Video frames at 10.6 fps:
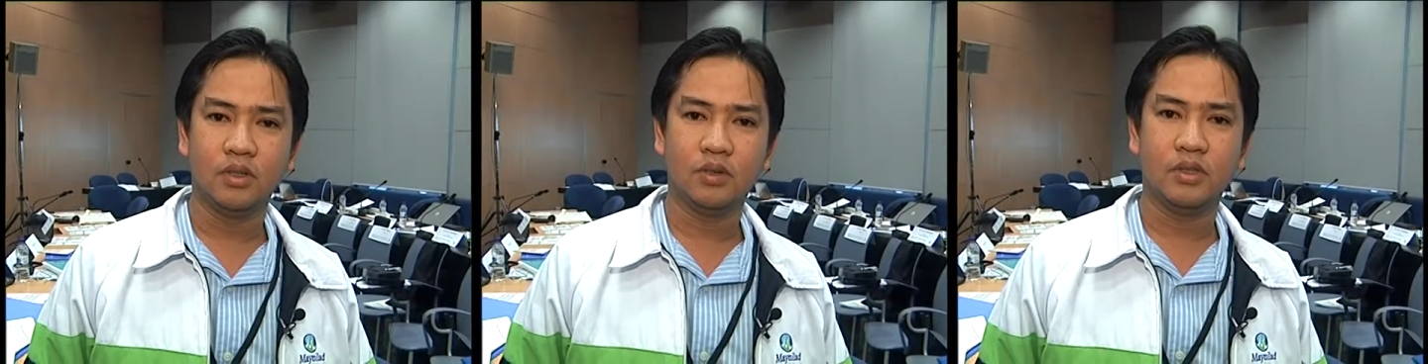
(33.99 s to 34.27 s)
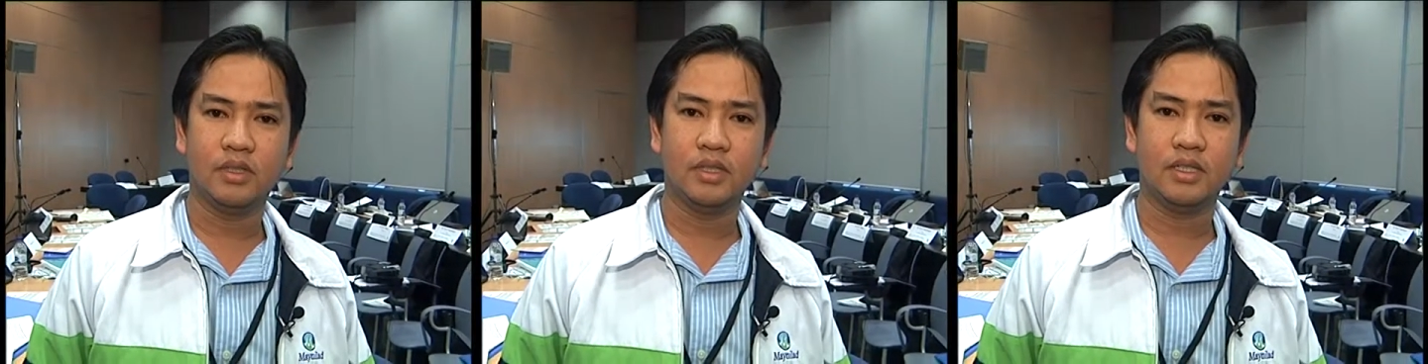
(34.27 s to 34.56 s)
to
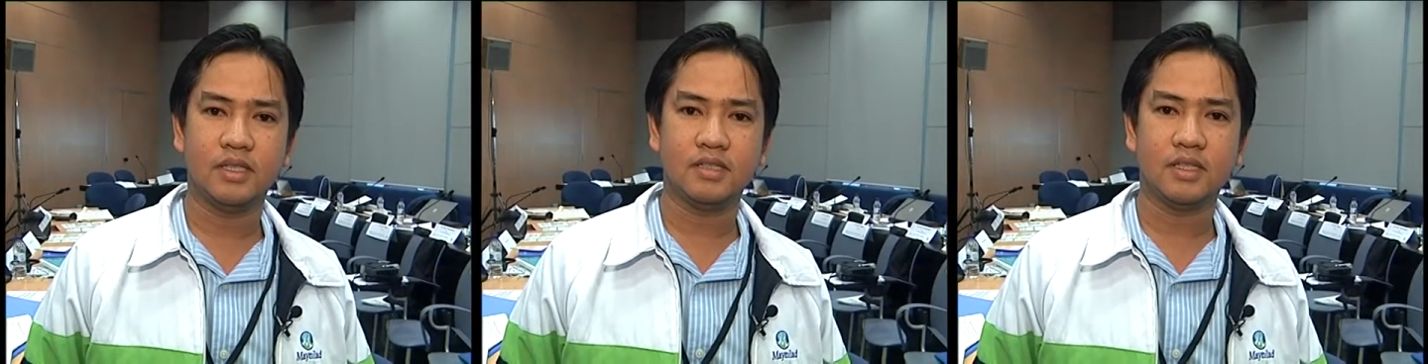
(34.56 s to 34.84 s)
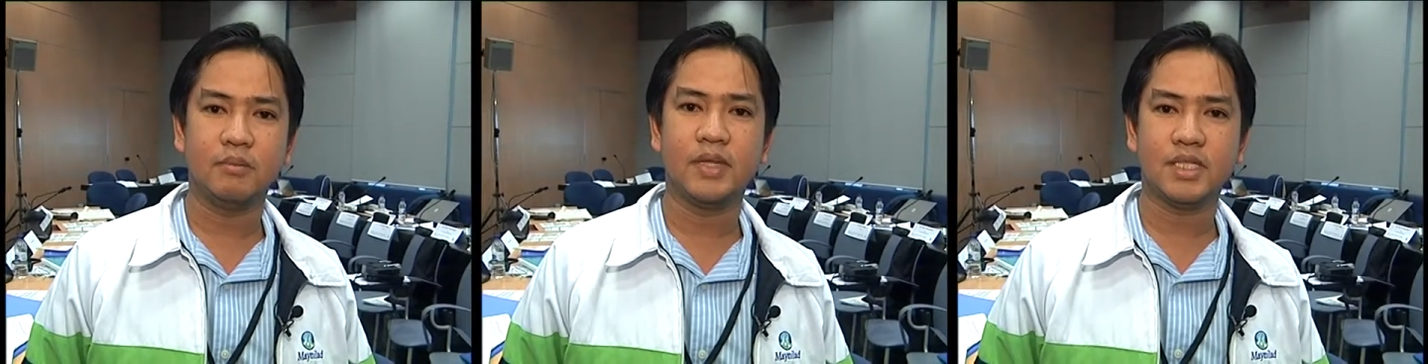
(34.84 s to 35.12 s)
learn
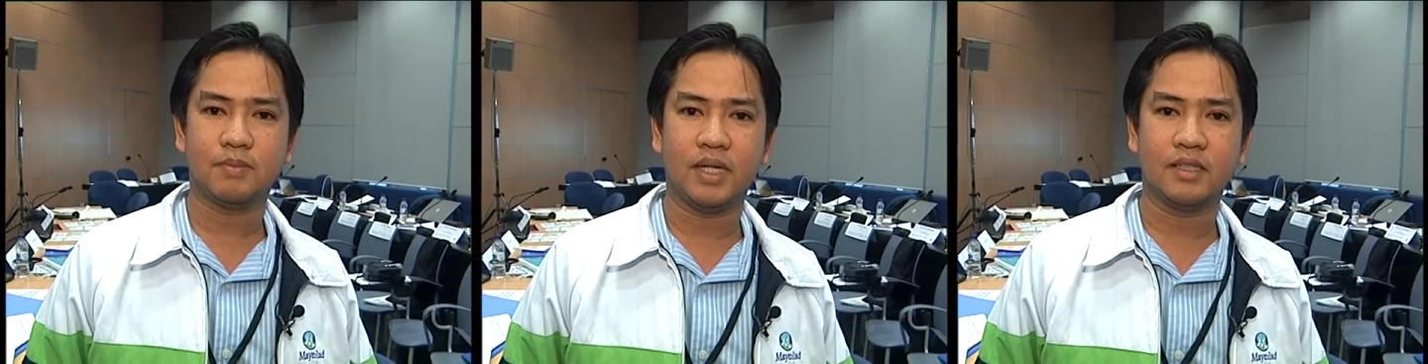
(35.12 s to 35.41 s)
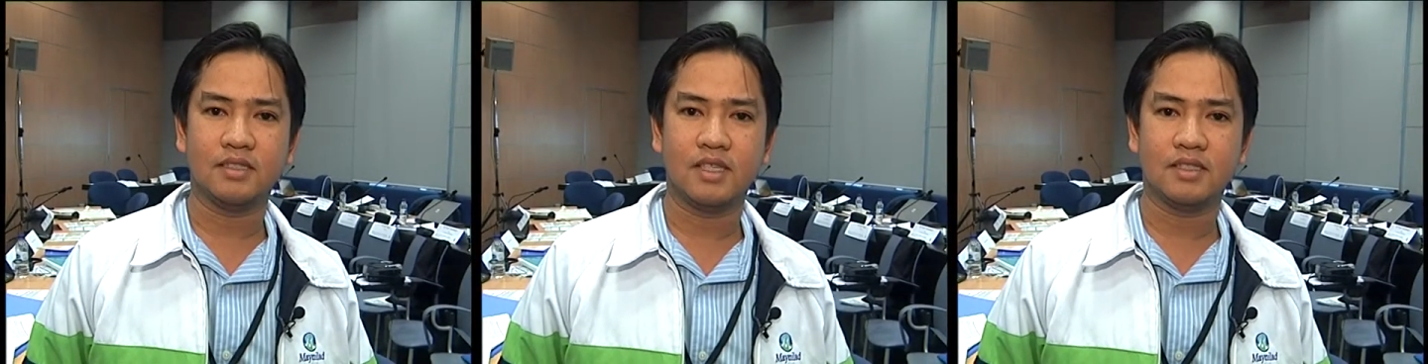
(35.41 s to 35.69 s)
some best
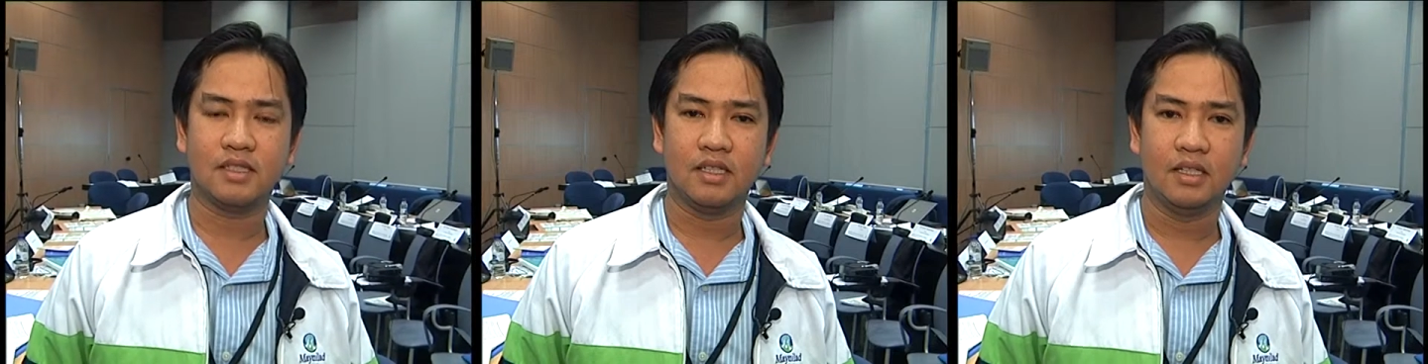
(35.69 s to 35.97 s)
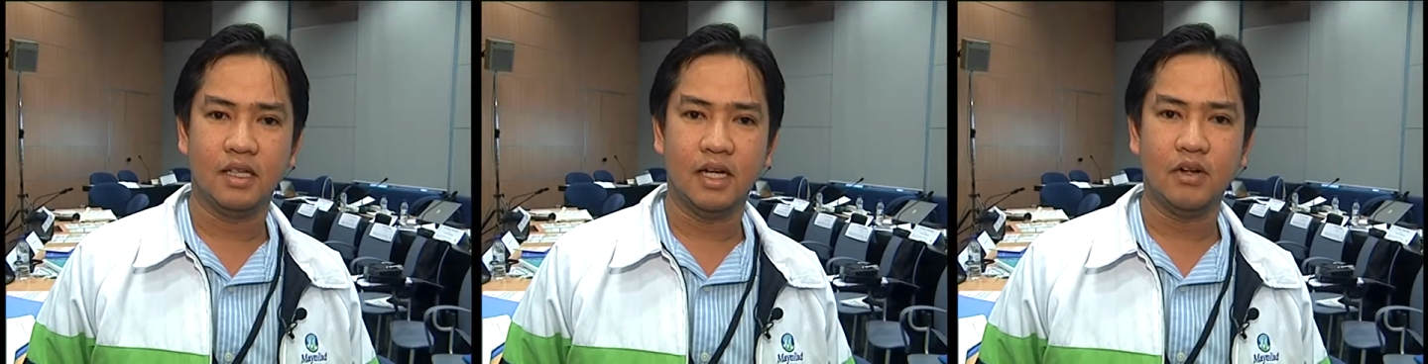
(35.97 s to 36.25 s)
practices
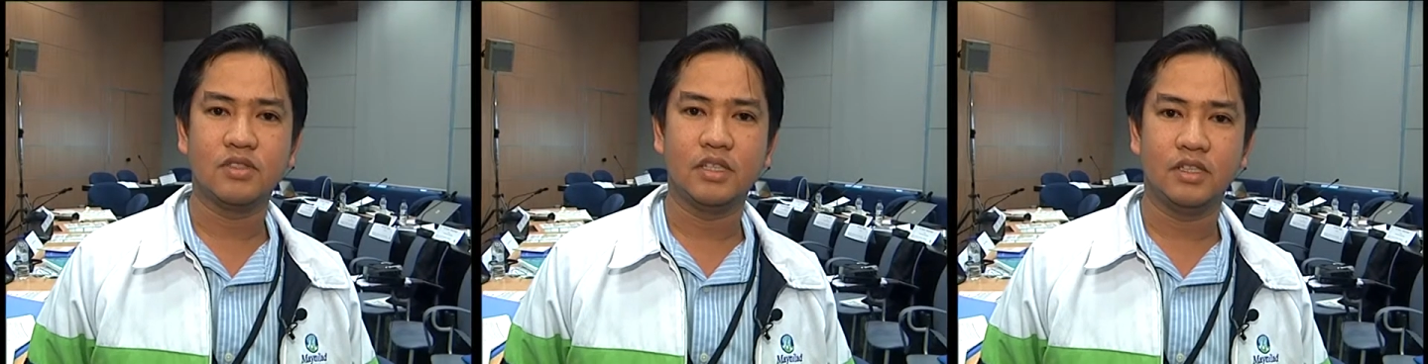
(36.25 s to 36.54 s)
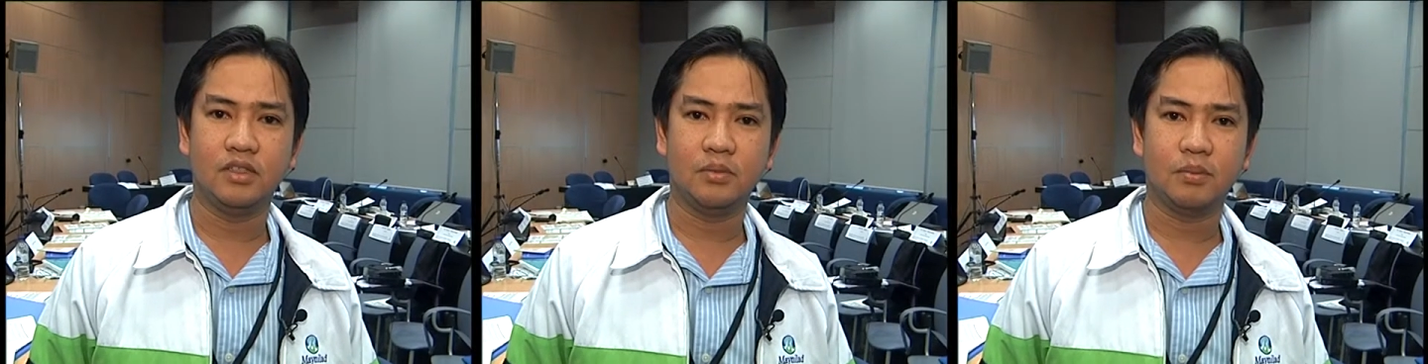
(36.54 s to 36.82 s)

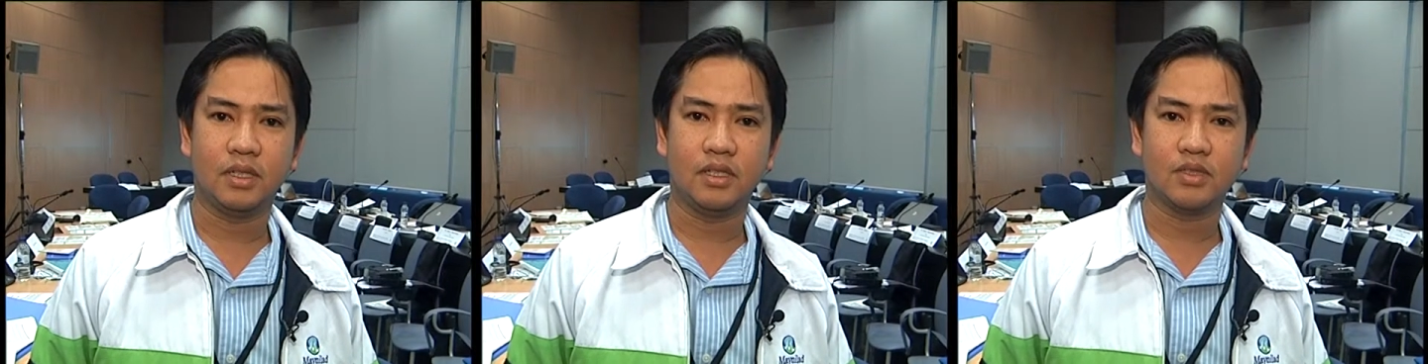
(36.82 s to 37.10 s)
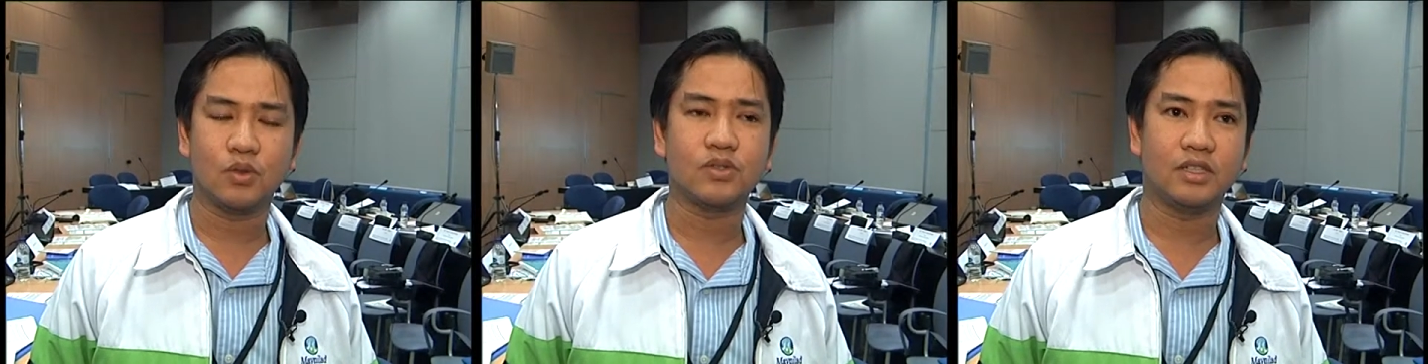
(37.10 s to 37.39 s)
outside of
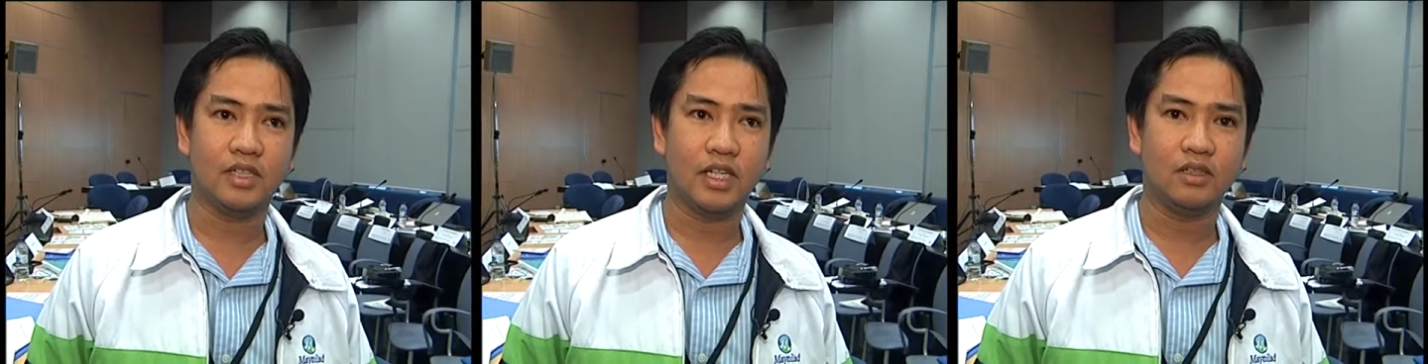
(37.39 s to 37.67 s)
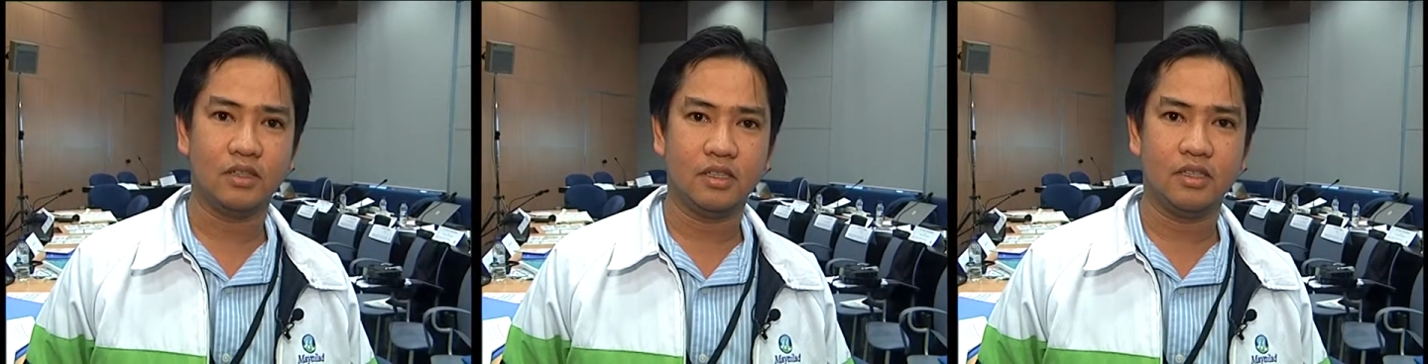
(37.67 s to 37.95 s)
social
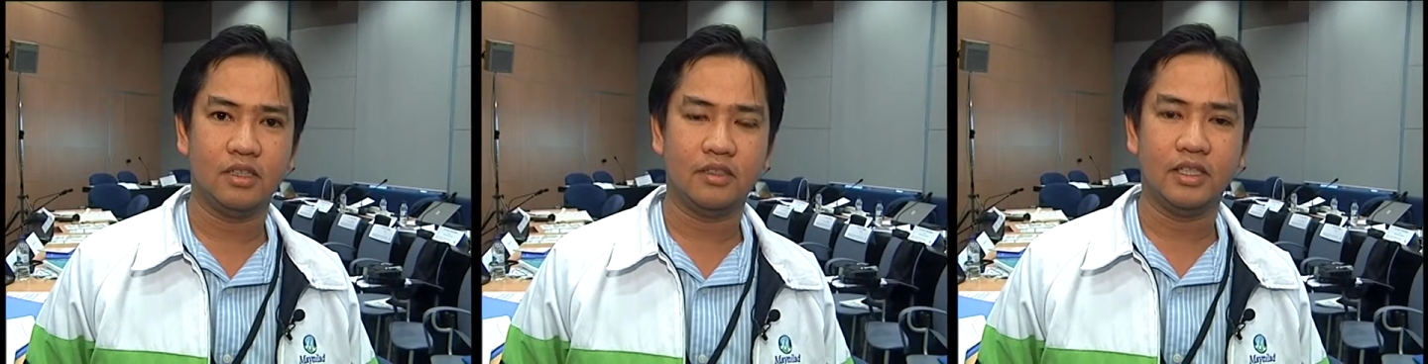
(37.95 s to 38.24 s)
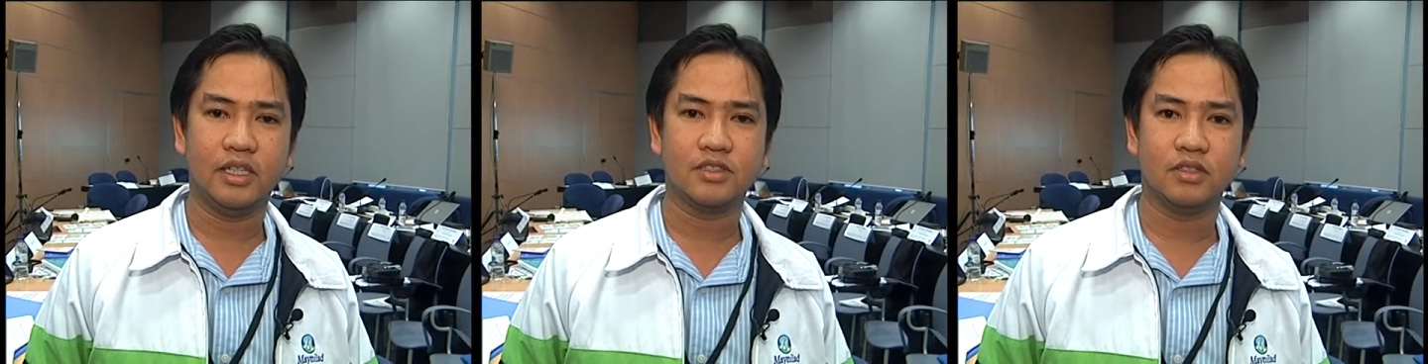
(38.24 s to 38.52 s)
dialogue in
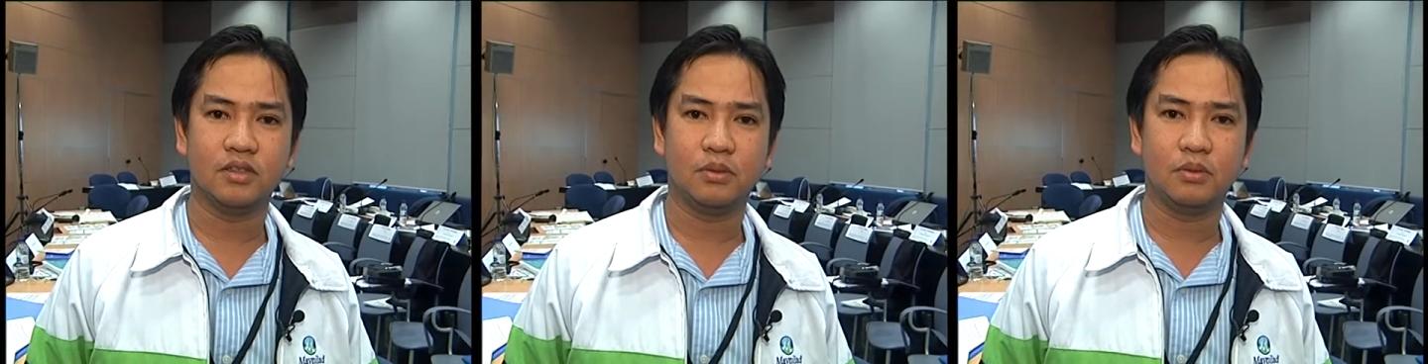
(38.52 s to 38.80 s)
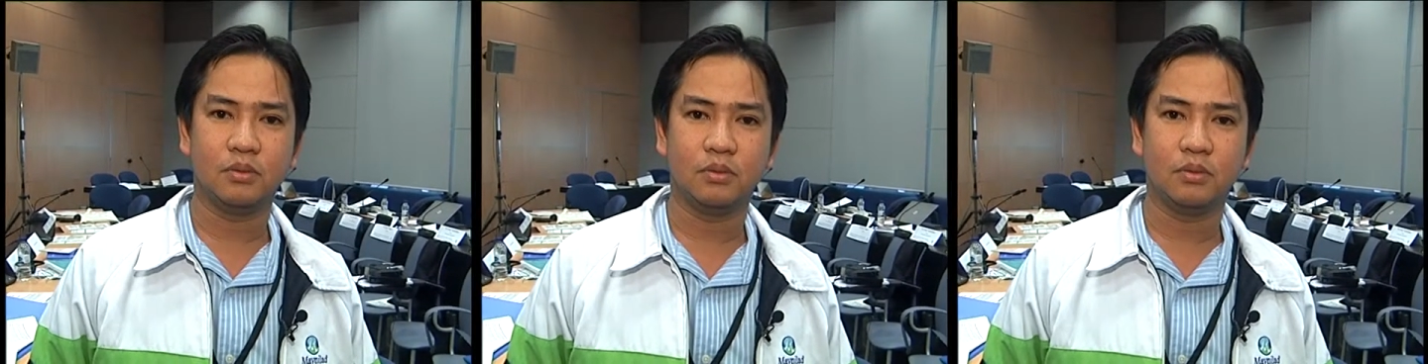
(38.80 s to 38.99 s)
relation to